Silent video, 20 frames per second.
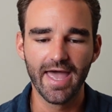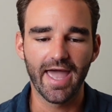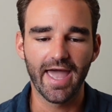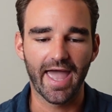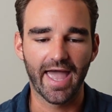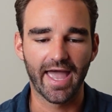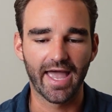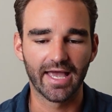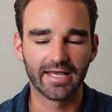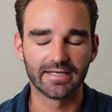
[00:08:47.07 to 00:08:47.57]

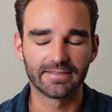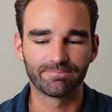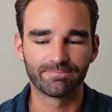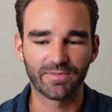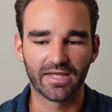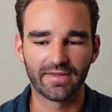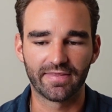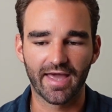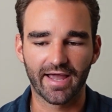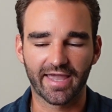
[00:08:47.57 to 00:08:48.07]
And
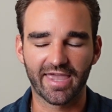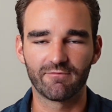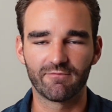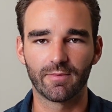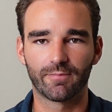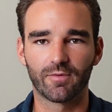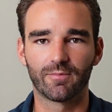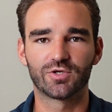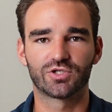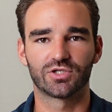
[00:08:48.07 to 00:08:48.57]
that gave me
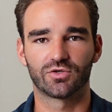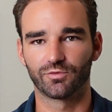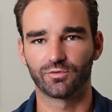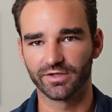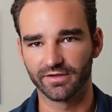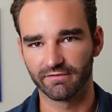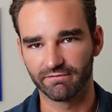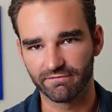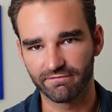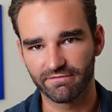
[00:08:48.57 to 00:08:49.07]
permission to
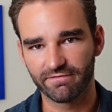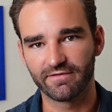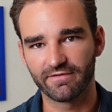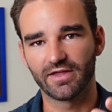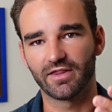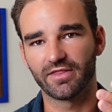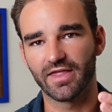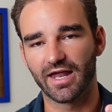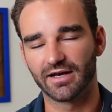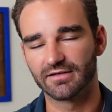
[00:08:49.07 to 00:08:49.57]
really
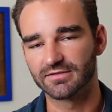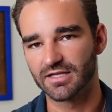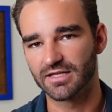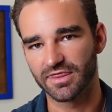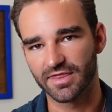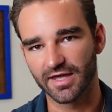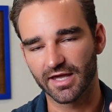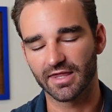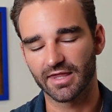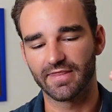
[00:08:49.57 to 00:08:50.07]
feel that and to
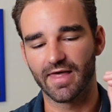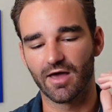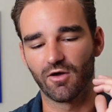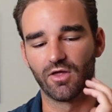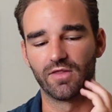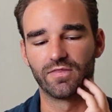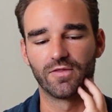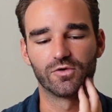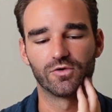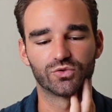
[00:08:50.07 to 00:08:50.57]
think
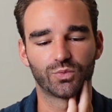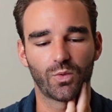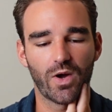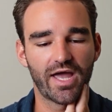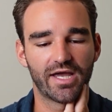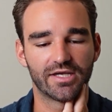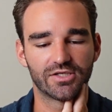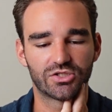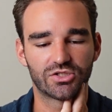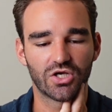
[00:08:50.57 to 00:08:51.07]
in those
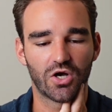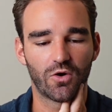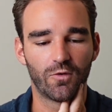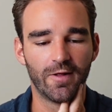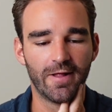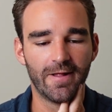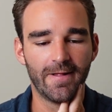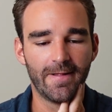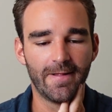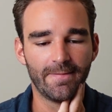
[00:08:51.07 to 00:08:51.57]
ways. So
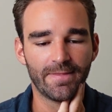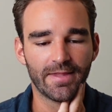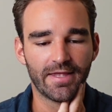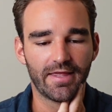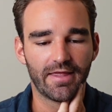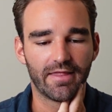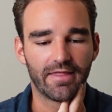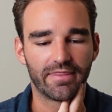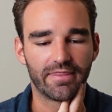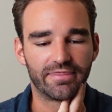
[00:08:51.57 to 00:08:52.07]

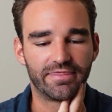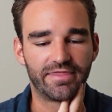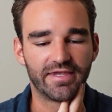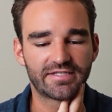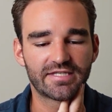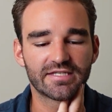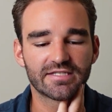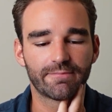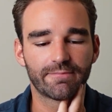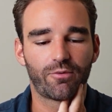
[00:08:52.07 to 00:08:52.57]

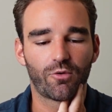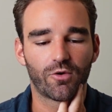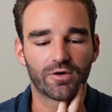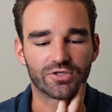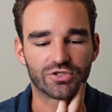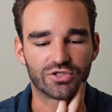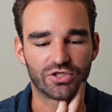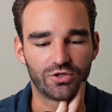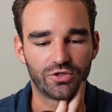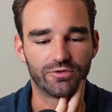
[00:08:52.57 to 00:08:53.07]
this is
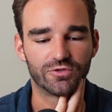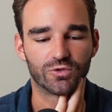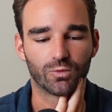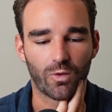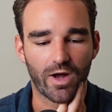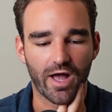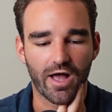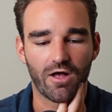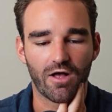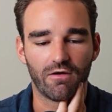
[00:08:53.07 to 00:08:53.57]
important too, as
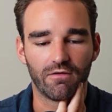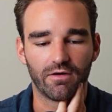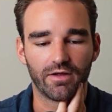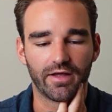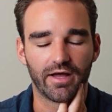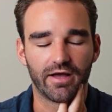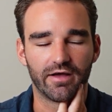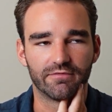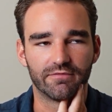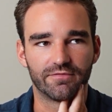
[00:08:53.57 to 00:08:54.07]
well,
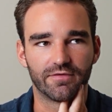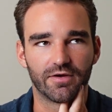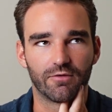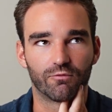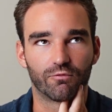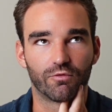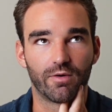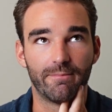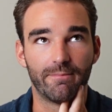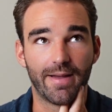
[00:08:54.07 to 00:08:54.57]
of
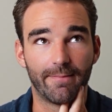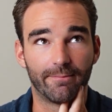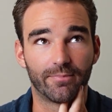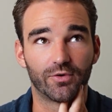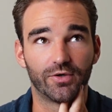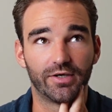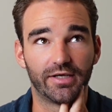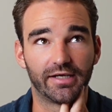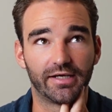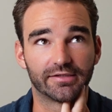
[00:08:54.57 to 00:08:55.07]

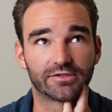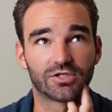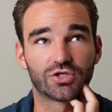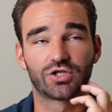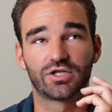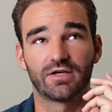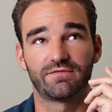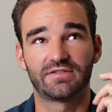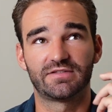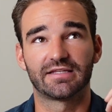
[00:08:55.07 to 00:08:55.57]
remembering
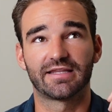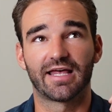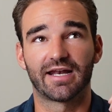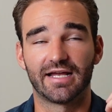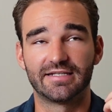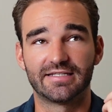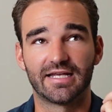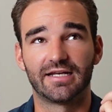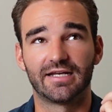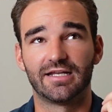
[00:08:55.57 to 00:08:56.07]
shifting that
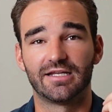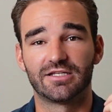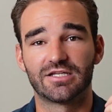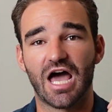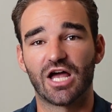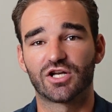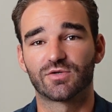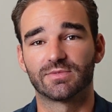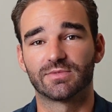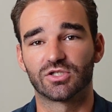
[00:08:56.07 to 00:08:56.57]
identity
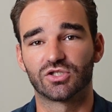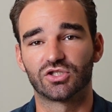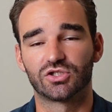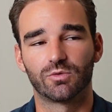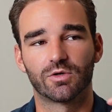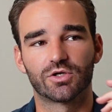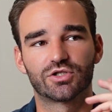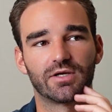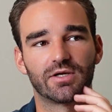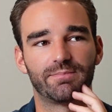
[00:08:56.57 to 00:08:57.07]
attachment to
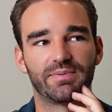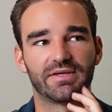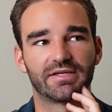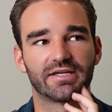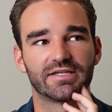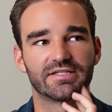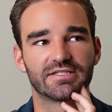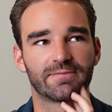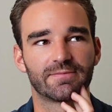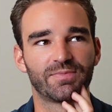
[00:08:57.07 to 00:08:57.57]
stewardship,
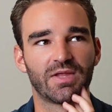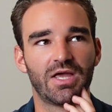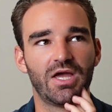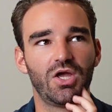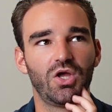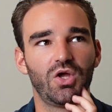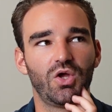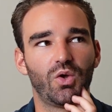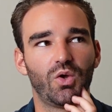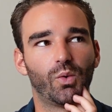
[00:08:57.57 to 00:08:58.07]
because
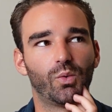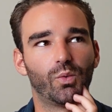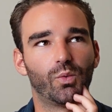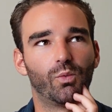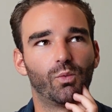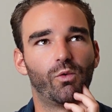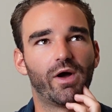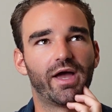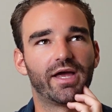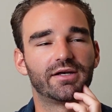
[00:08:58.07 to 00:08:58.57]

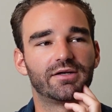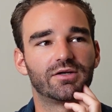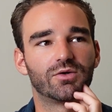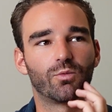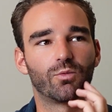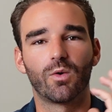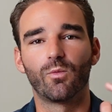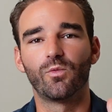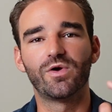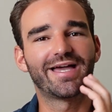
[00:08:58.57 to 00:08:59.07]
when
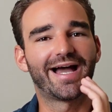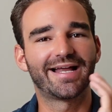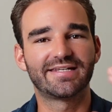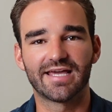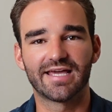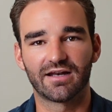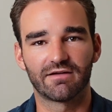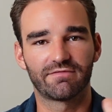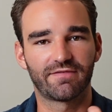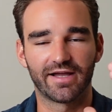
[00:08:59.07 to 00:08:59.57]
we
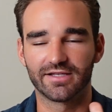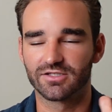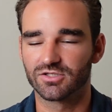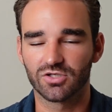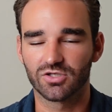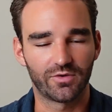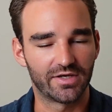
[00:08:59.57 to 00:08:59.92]
identify, it's so